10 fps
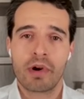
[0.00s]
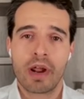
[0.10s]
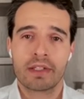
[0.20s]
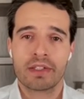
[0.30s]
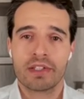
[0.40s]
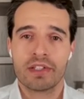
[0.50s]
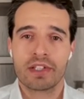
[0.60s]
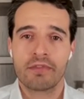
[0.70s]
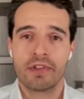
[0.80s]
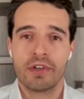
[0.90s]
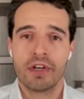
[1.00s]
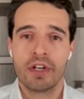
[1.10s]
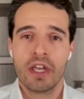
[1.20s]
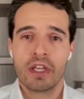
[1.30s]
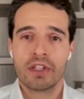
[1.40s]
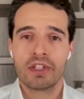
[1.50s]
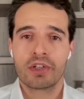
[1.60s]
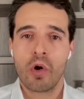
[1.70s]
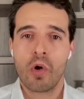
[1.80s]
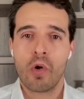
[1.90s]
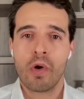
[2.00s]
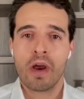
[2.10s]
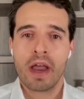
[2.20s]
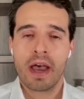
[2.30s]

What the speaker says: practices after this whole